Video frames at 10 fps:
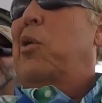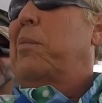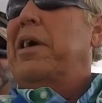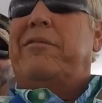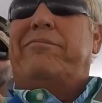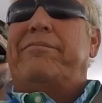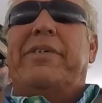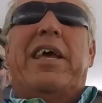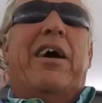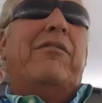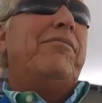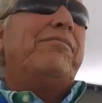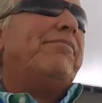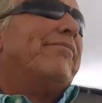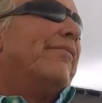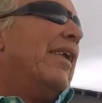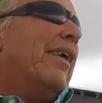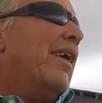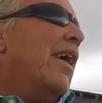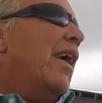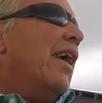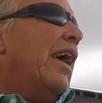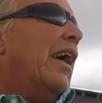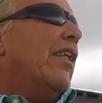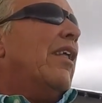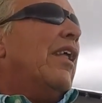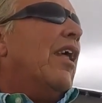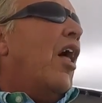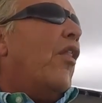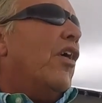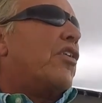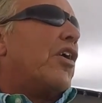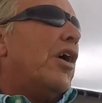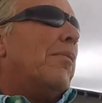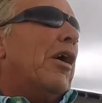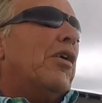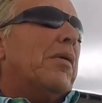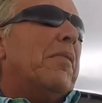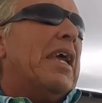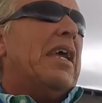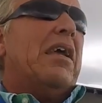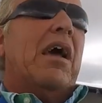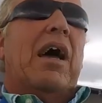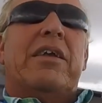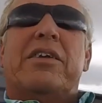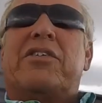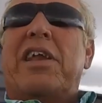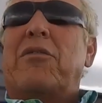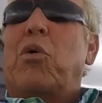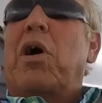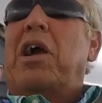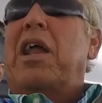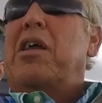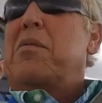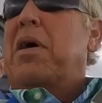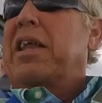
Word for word: but the turbo to me, I just never wanted anybody